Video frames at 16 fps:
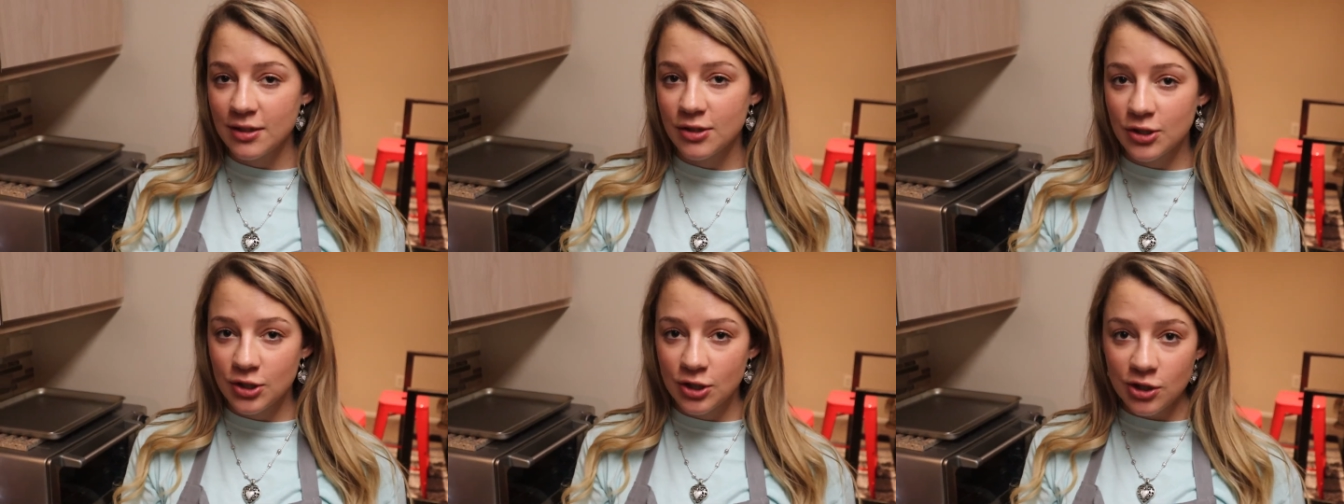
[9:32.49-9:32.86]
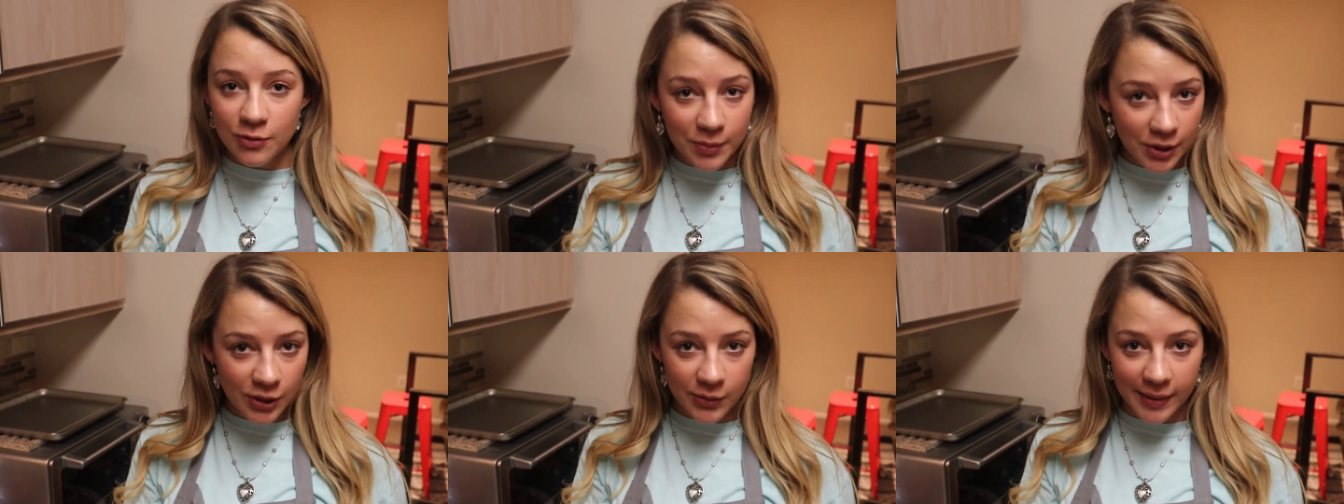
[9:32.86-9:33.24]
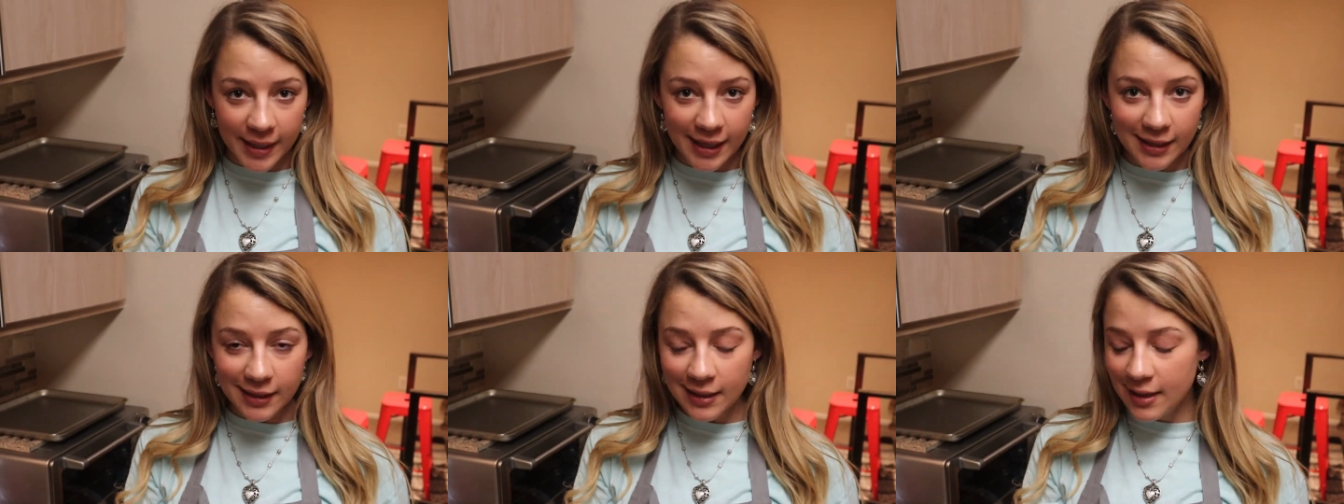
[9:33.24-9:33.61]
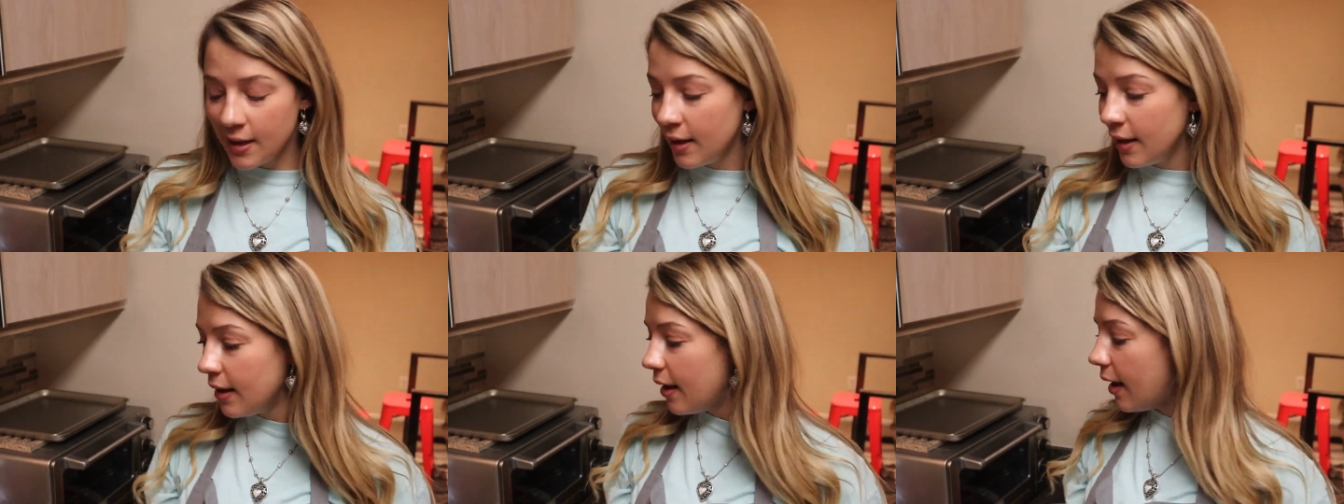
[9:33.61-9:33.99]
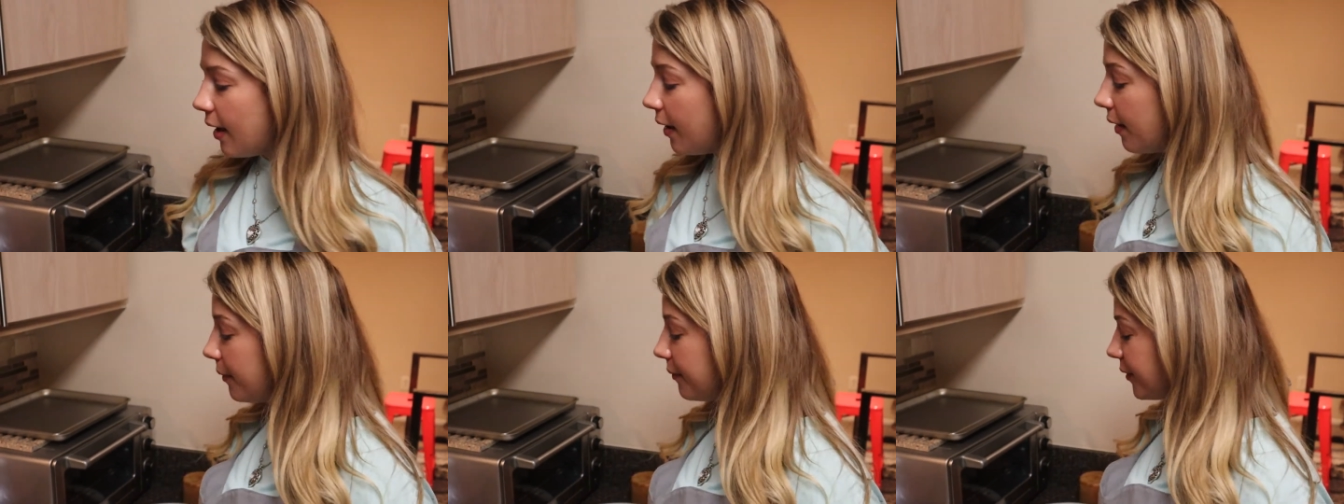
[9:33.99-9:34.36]
super quick.
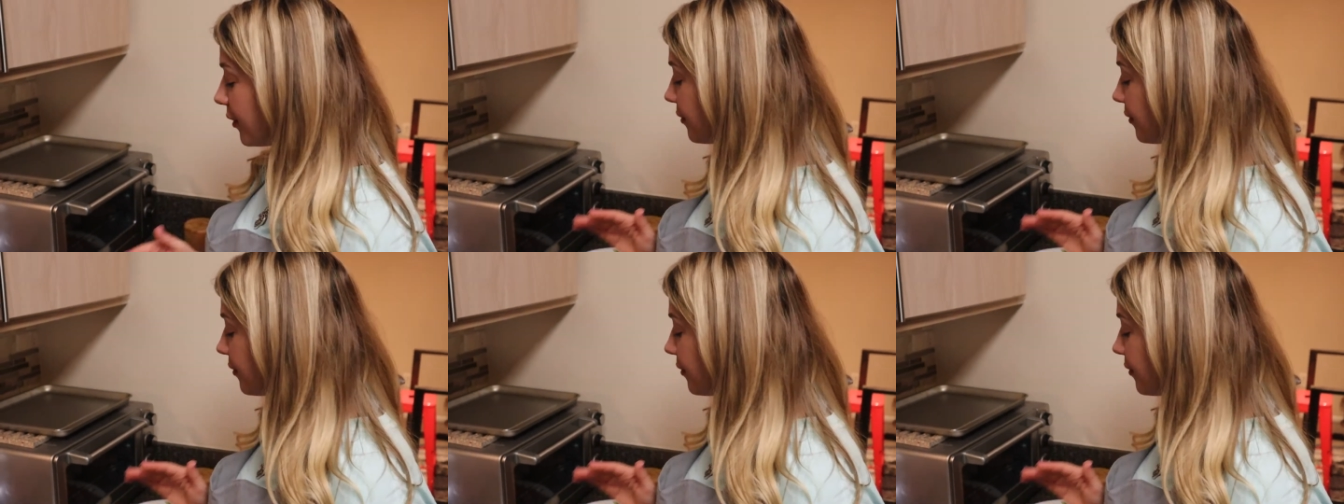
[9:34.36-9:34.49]
You